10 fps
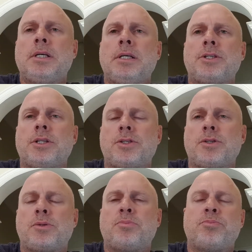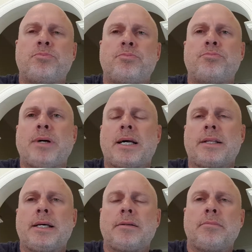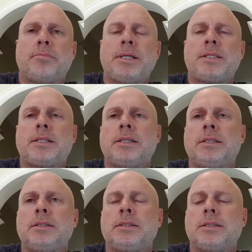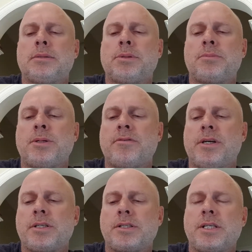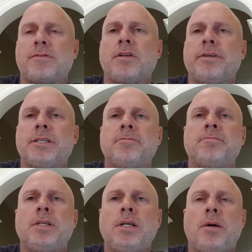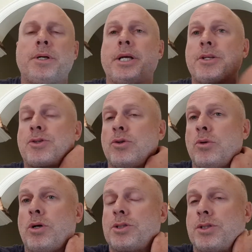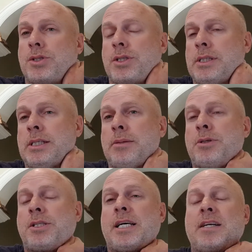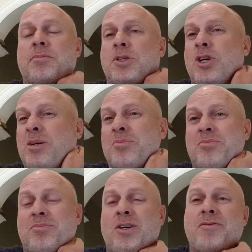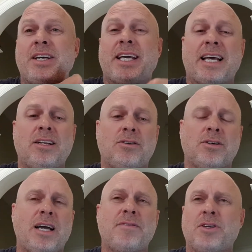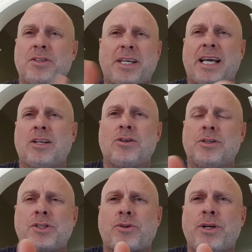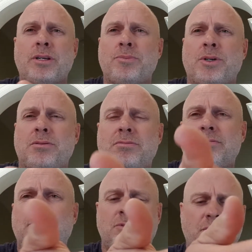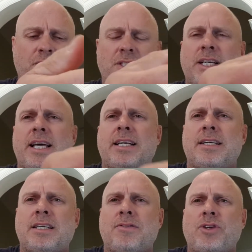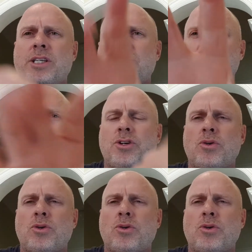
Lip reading: so this is part of that basically. But it's been a very successful event. I'm going to go through all the watches, just starting from the top of their catalogue. I haven't got the catalogue on screen. I'm not sophisticated enough to actually show the